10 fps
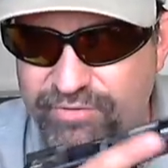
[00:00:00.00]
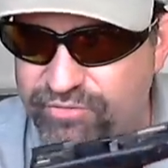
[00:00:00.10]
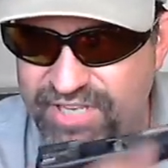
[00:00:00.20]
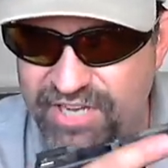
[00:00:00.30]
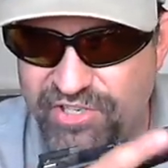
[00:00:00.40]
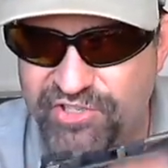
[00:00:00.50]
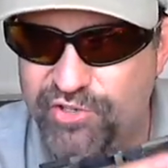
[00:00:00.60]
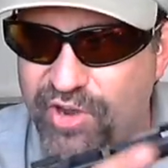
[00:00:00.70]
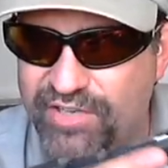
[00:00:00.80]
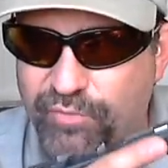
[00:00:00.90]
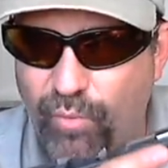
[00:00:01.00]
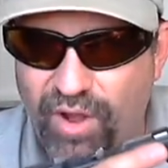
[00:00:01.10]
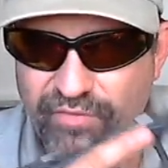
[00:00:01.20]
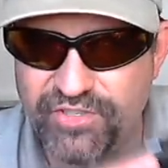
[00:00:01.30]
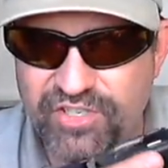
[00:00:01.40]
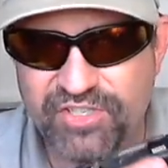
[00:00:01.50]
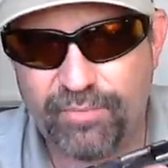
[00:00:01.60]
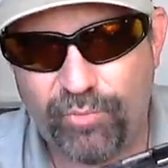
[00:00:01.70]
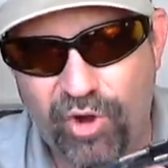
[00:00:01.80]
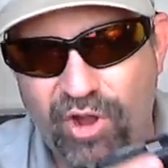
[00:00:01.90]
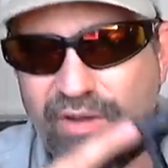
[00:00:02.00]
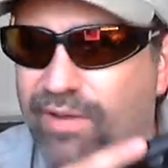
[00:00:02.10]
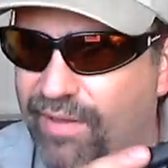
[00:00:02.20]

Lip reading: teaching this to new guys for a while. If you see something wrong,